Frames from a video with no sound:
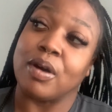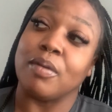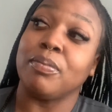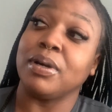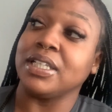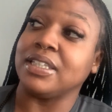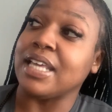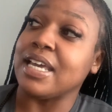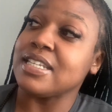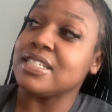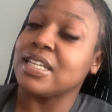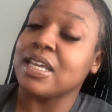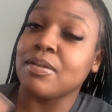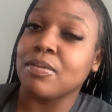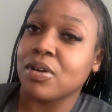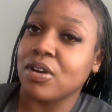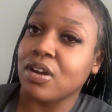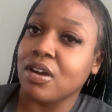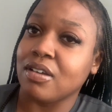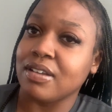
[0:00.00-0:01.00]
But that same
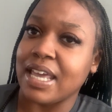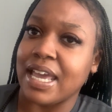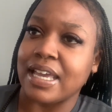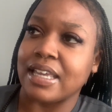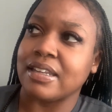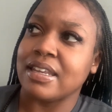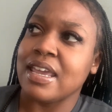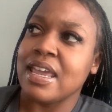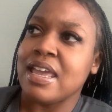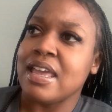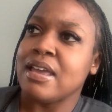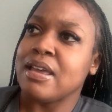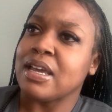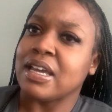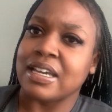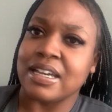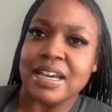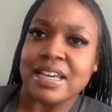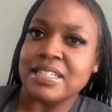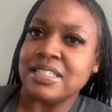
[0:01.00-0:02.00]
girl that
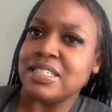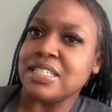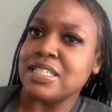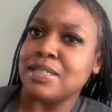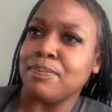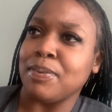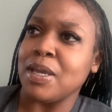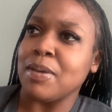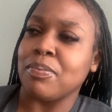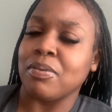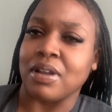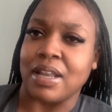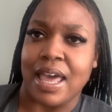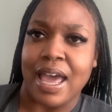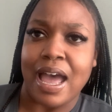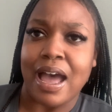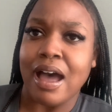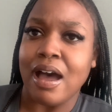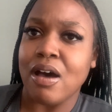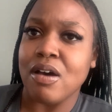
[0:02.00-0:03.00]
cusses people
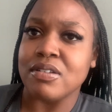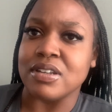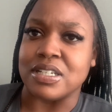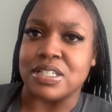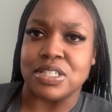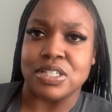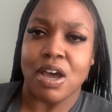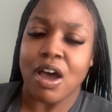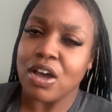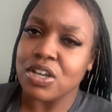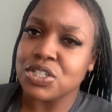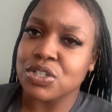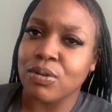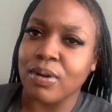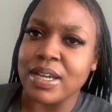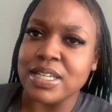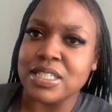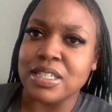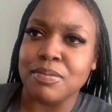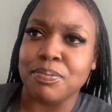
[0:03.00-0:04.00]
out and talks
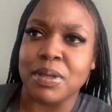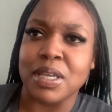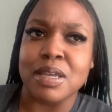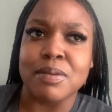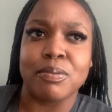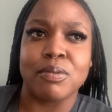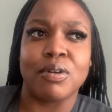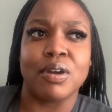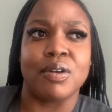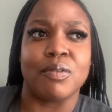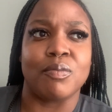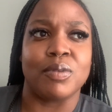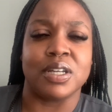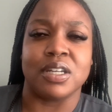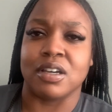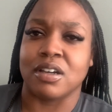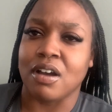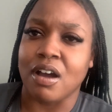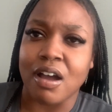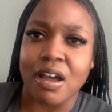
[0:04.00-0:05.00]
crazy people, and when the
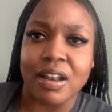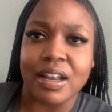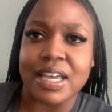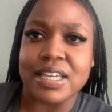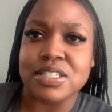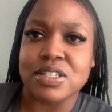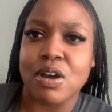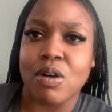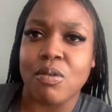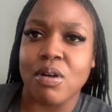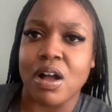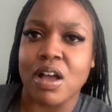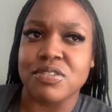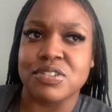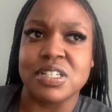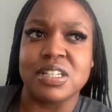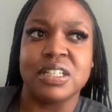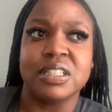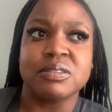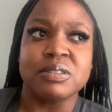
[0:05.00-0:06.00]
call lights go off,
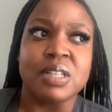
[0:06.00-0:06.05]
she